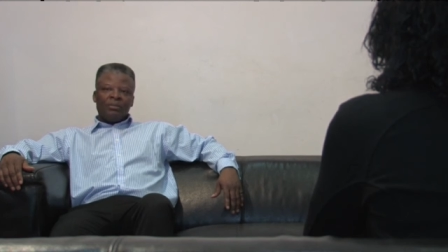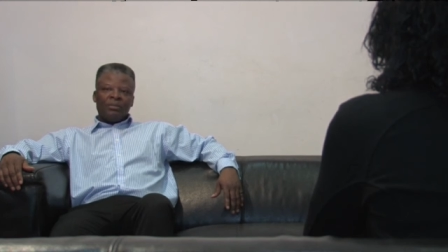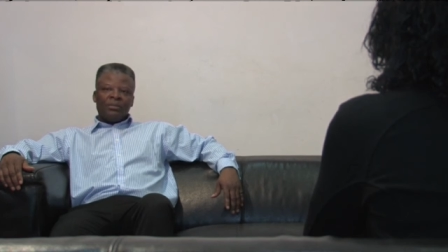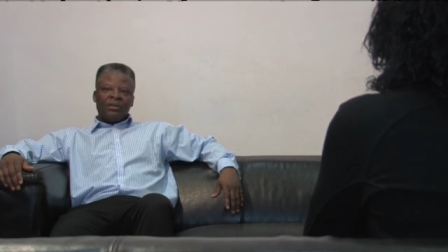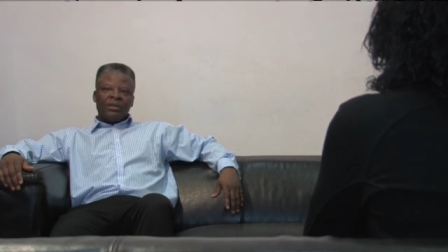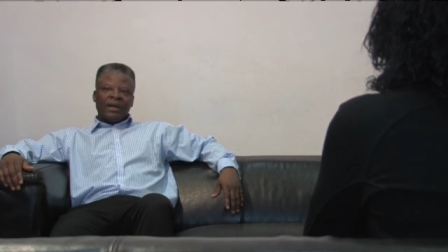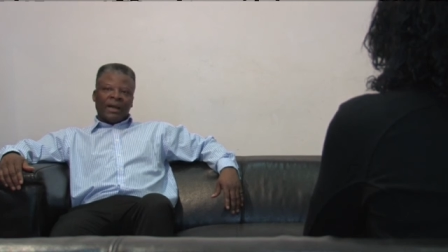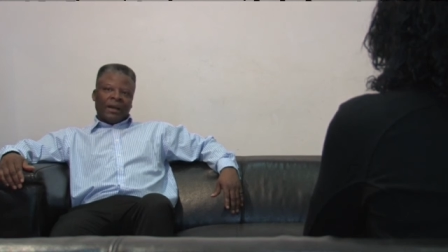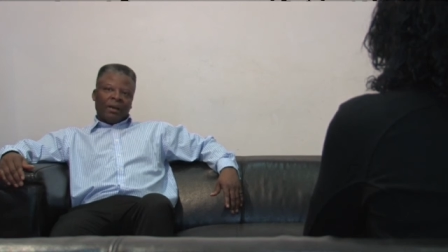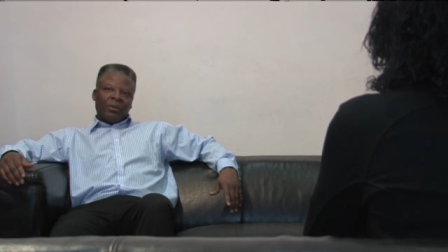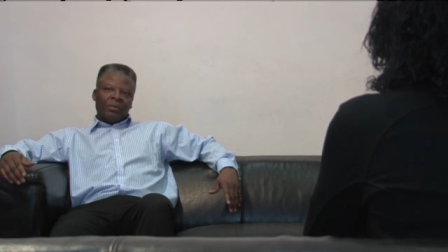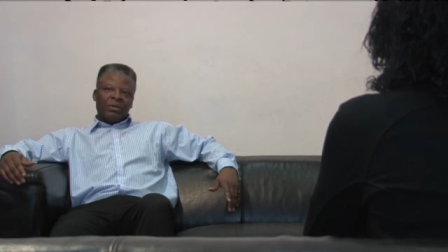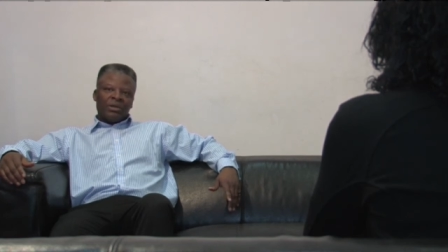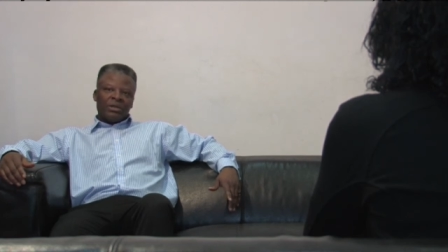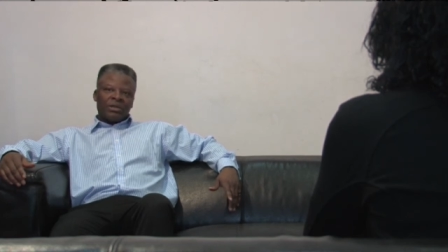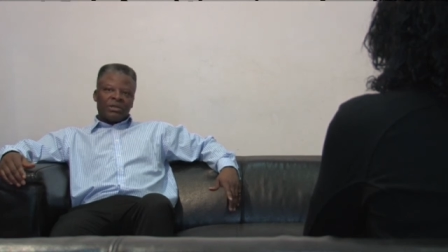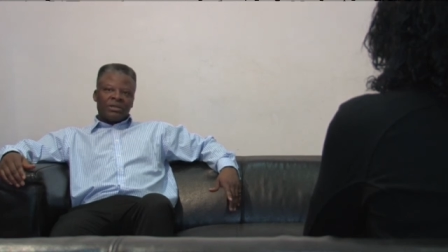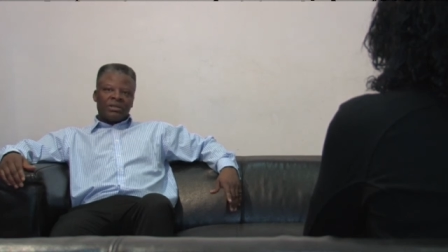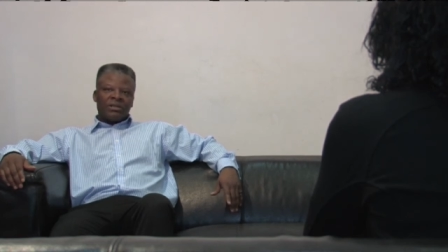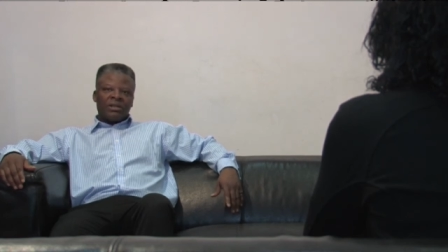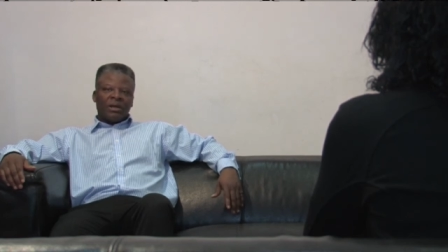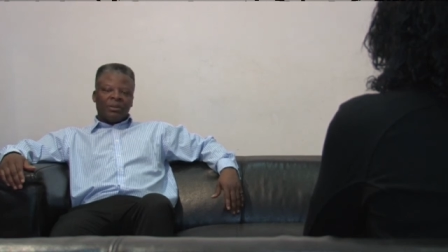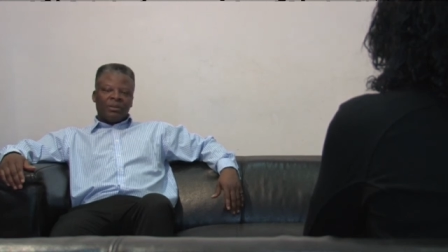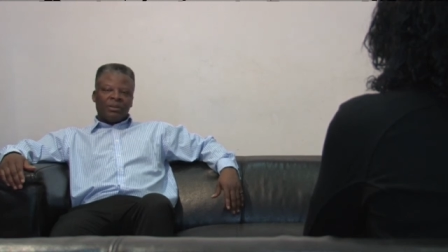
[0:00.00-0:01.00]
that was
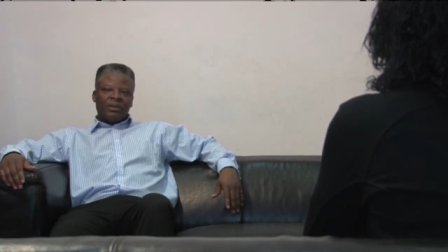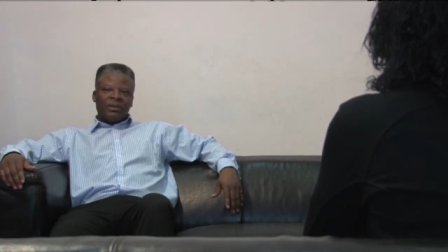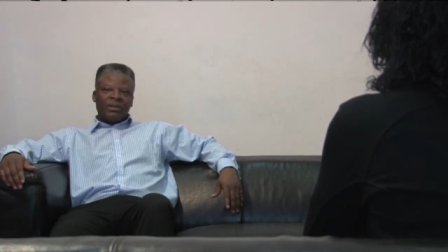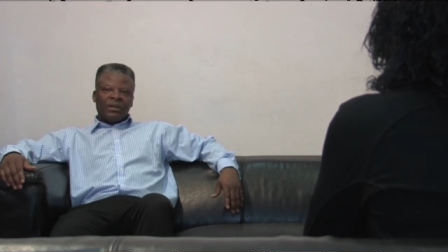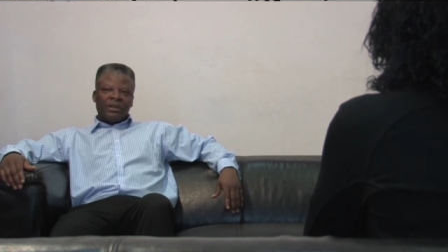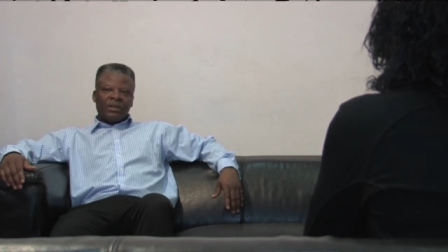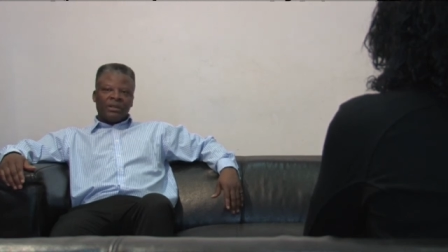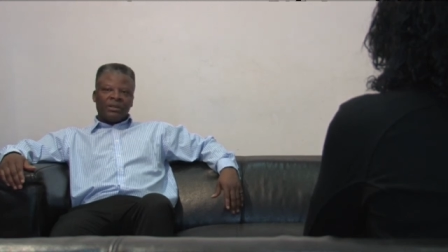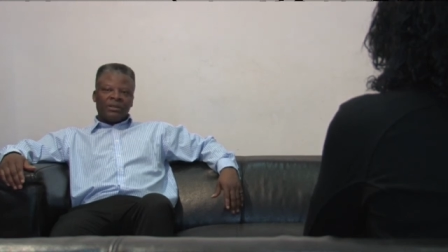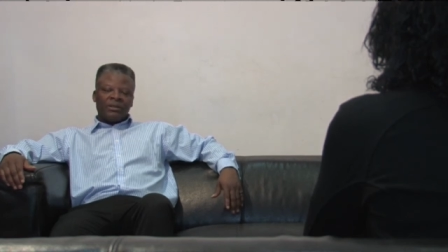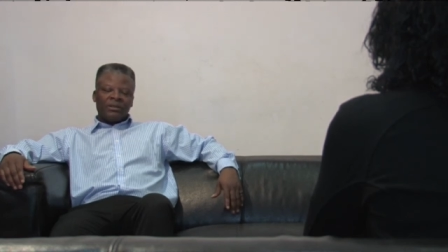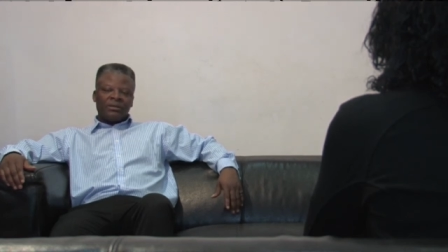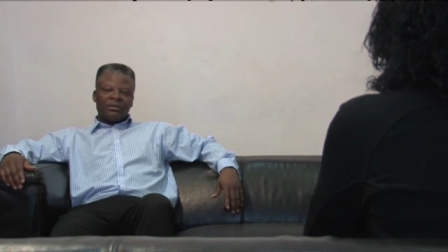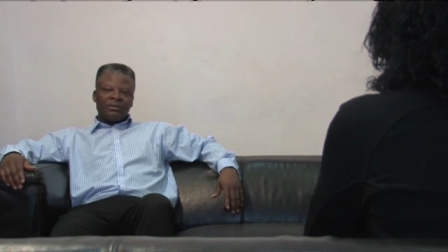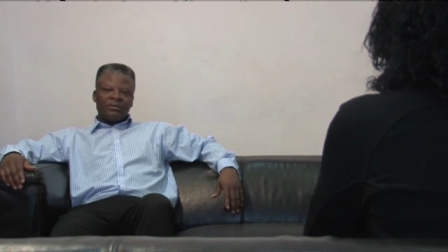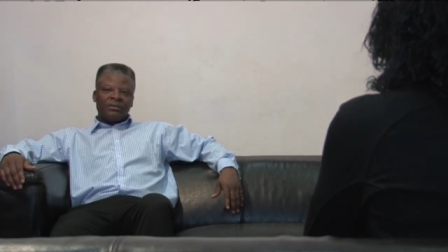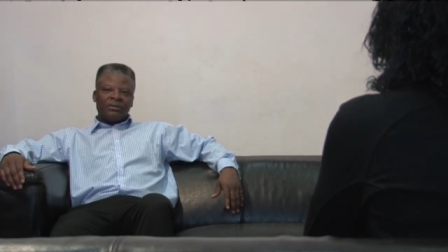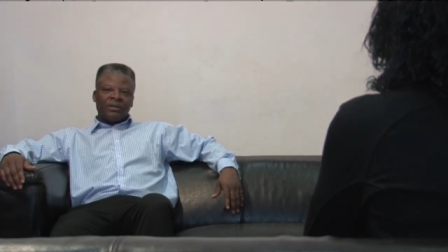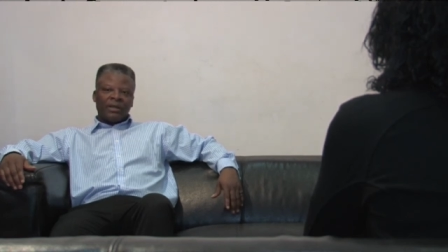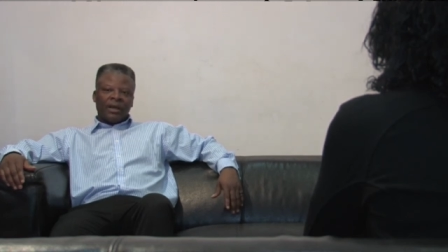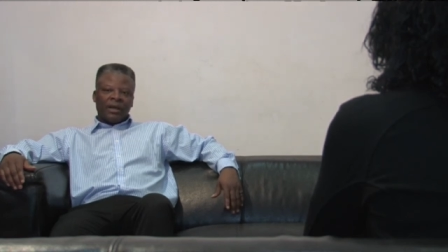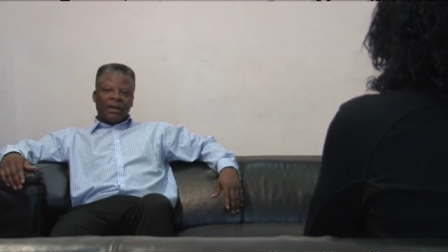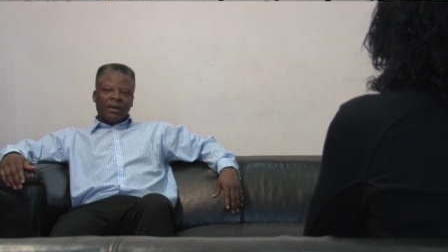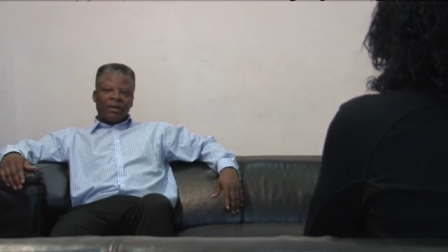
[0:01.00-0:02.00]
something
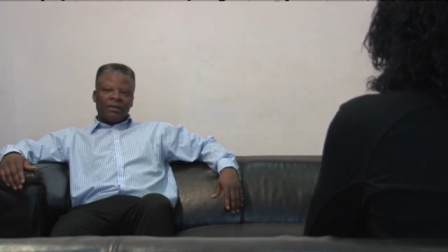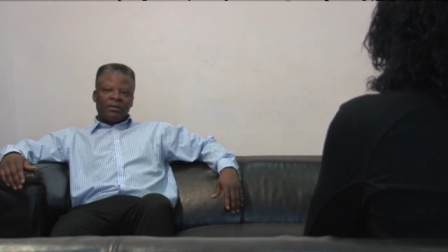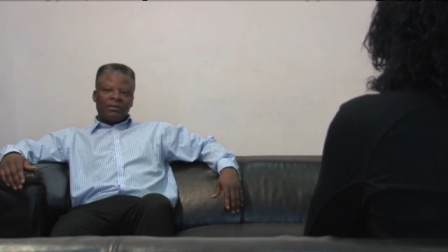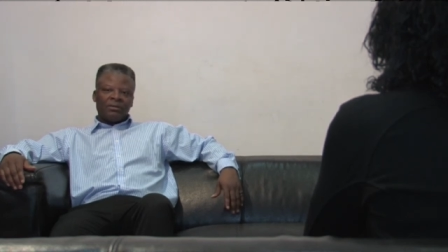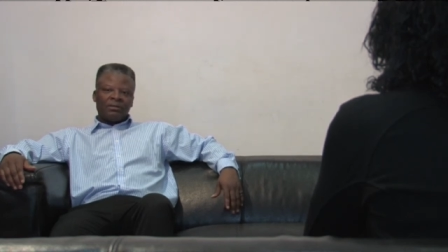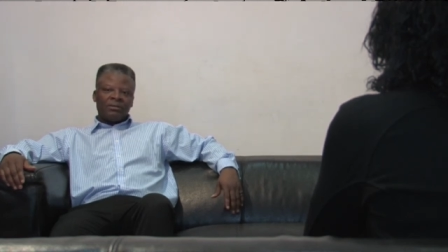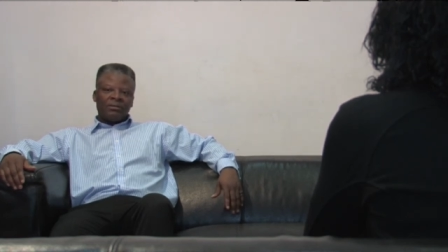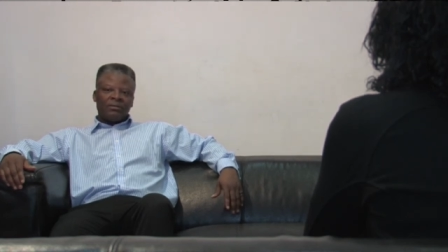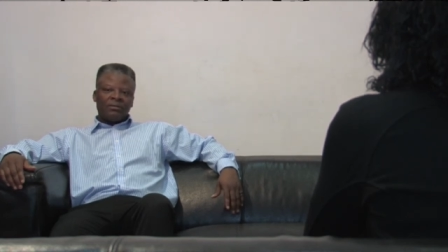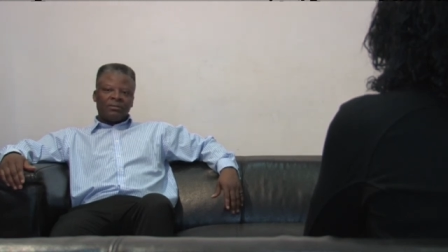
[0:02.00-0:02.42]
that